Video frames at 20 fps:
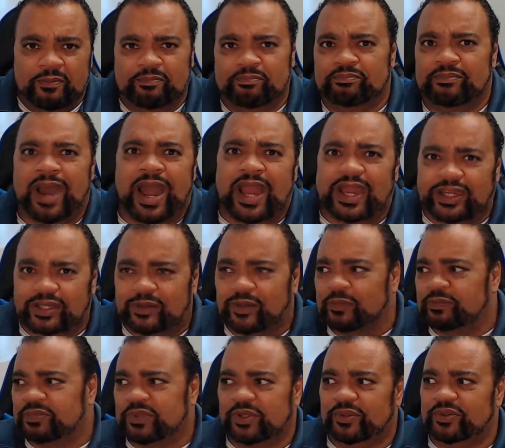my
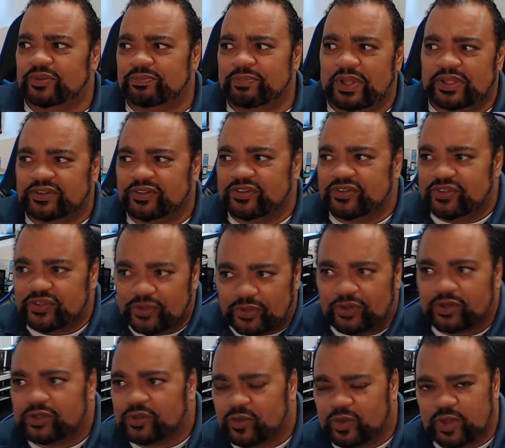crypto is better than
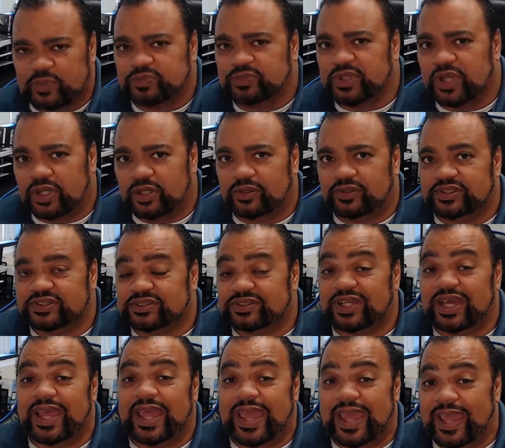your crypto. It's
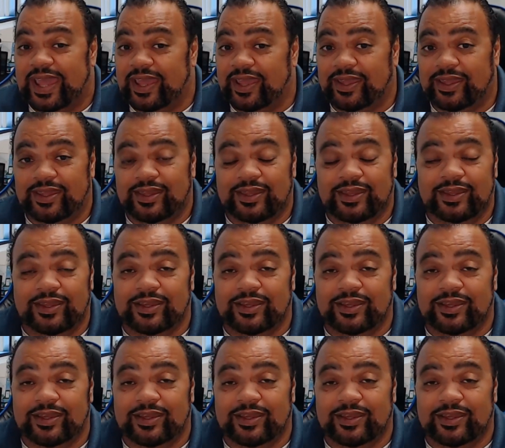like, hey,